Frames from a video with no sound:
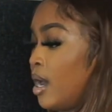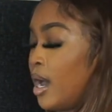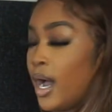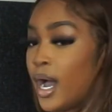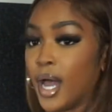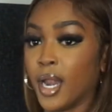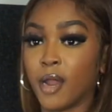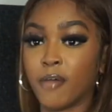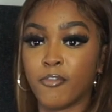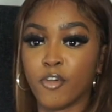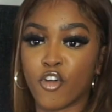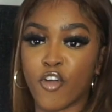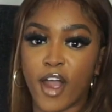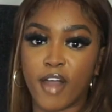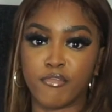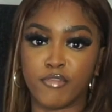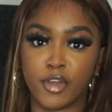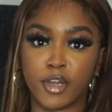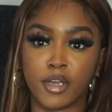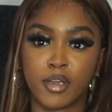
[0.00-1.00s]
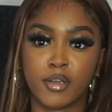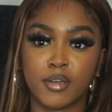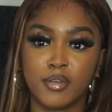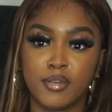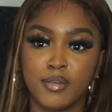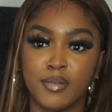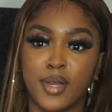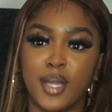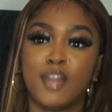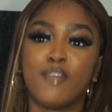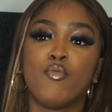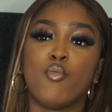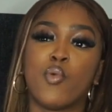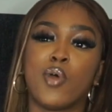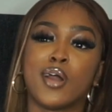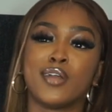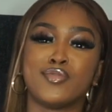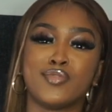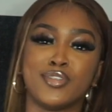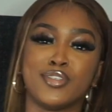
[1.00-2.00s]
I love a graphic. I love
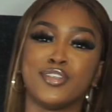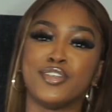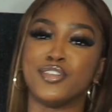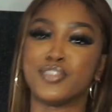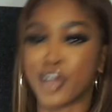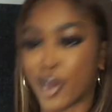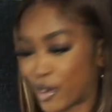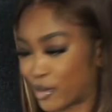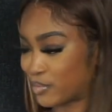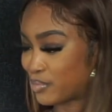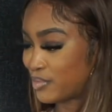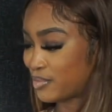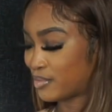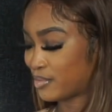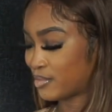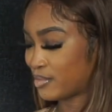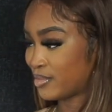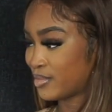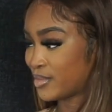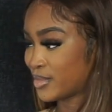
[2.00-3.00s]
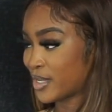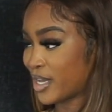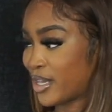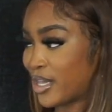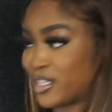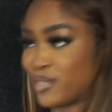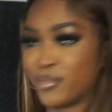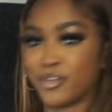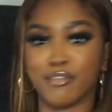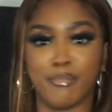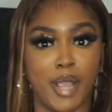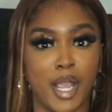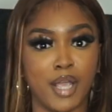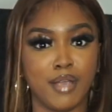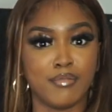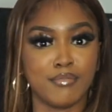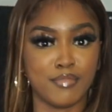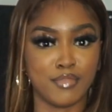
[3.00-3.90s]
words on a t-shirt. That's a bit of me.